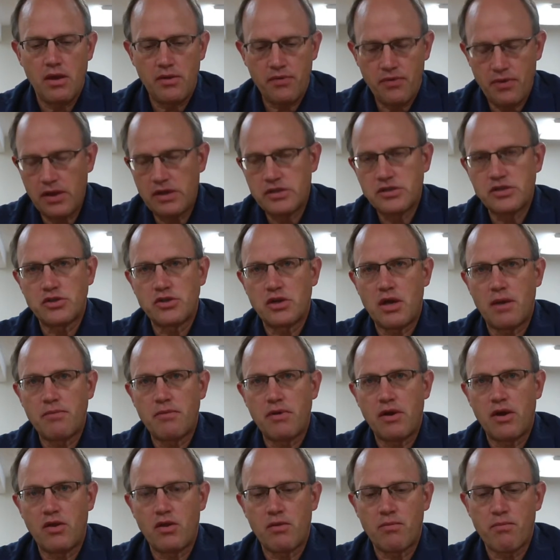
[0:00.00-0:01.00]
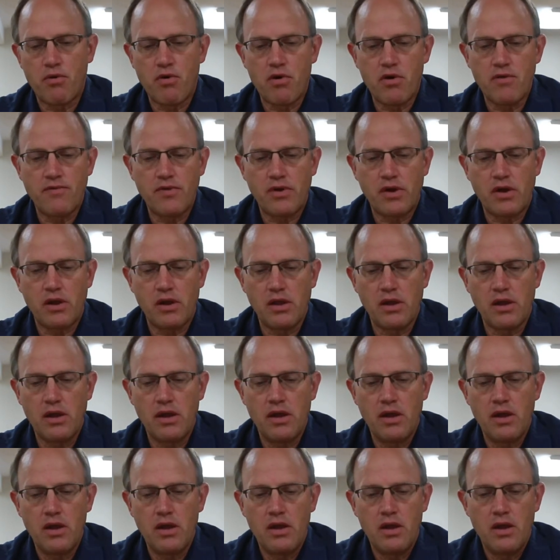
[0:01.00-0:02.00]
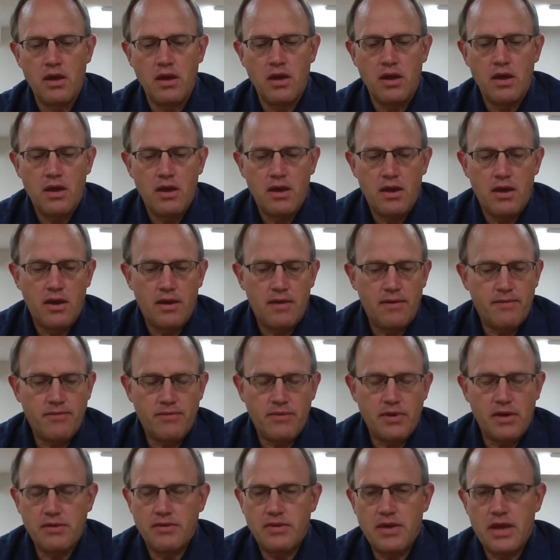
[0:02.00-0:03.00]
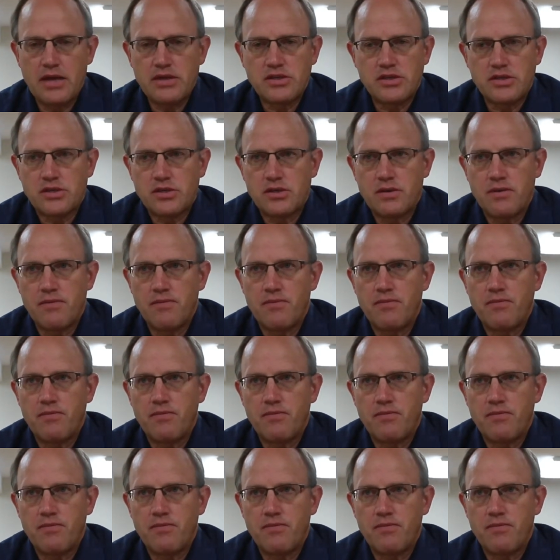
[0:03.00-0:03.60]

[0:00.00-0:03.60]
Things just come together perfectly. That's